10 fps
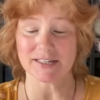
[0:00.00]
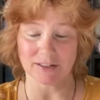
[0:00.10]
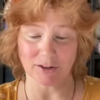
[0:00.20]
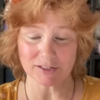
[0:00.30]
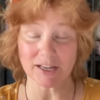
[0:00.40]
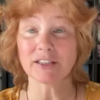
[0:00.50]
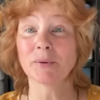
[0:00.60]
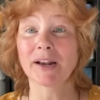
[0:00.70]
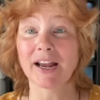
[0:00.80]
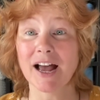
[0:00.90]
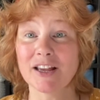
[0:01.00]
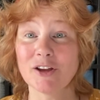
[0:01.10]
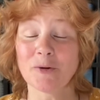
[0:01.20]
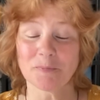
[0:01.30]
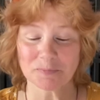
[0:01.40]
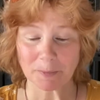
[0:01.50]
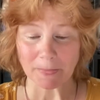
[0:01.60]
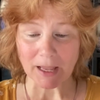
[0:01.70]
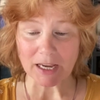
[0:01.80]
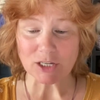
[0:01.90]
it looks like the one I got you.
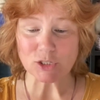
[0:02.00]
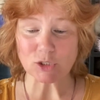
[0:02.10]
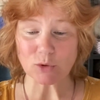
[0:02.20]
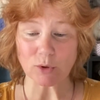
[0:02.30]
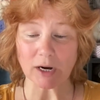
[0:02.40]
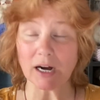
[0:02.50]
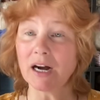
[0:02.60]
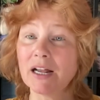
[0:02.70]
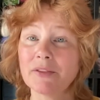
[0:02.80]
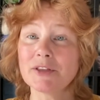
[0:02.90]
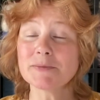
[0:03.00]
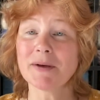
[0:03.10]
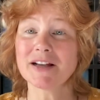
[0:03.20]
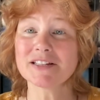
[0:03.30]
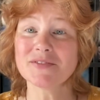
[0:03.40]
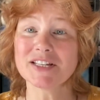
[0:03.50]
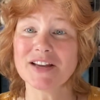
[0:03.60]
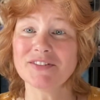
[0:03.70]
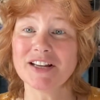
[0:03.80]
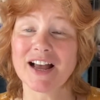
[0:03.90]
So this box of
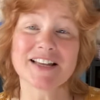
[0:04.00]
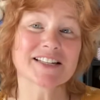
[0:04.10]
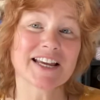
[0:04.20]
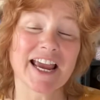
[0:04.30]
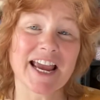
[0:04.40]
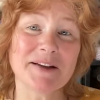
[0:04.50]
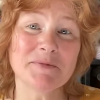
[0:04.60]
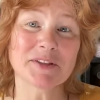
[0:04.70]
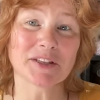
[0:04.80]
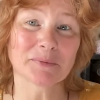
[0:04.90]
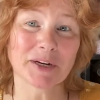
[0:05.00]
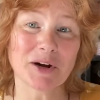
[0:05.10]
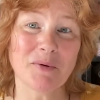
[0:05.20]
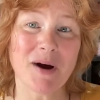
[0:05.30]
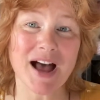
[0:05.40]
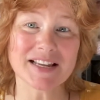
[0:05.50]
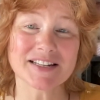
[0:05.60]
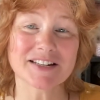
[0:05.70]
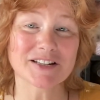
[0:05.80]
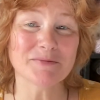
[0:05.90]
safety eyes came with a
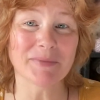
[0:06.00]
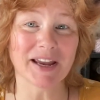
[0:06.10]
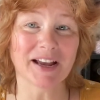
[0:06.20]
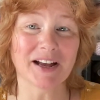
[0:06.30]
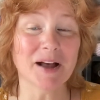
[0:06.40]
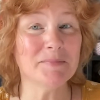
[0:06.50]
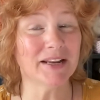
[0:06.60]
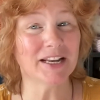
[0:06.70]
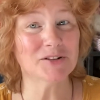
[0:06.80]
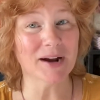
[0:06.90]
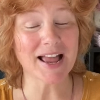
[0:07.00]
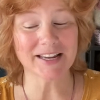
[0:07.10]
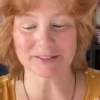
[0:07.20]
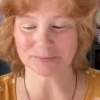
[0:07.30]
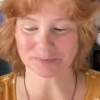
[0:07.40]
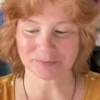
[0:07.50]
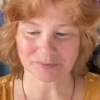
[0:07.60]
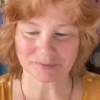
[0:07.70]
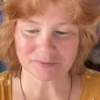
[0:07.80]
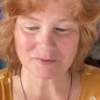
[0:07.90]
request to make a mini dragon.
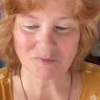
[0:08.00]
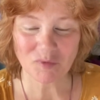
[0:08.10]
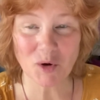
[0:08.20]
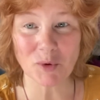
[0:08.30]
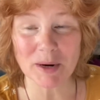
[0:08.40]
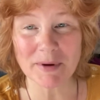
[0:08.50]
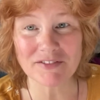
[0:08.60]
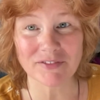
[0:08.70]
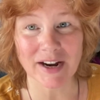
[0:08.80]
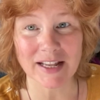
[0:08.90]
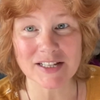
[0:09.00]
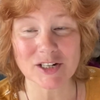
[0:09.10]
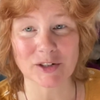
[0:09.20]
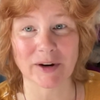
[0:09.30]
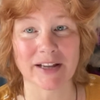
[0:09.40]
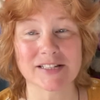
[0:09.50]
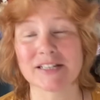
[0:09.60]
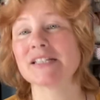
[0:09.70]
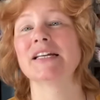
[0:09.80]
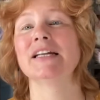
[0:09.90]
One of my friends, her
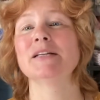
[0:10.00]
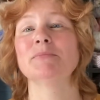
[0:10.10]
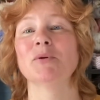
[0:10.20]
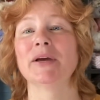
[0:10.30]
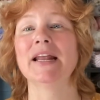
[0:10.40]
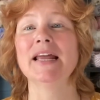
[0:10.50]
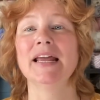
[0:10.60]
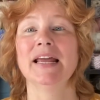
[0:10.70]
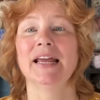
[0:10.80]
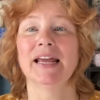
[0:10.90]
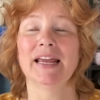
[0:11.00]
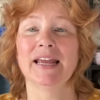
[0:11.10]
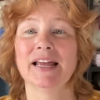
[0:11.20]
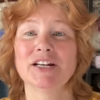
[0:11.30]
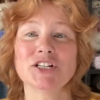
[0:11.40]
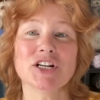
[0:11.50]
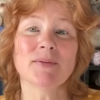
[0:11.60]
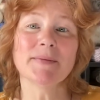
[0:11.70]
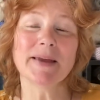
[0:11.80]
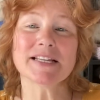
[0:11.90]
grandson's getting deployed, and she
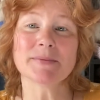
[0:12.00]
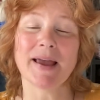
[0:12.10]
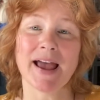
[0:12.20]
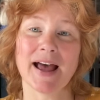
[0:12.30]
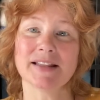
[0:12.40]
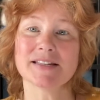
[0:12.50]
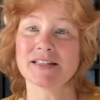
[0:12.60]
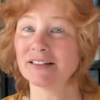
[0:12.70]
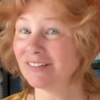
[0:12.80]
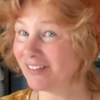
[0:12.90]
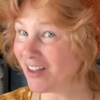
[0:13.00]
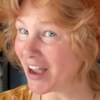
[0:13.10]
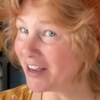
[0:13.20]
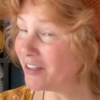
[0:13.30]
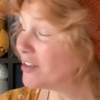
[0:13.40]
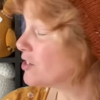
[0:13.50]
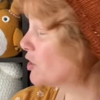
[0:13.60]
normally makes some hats like this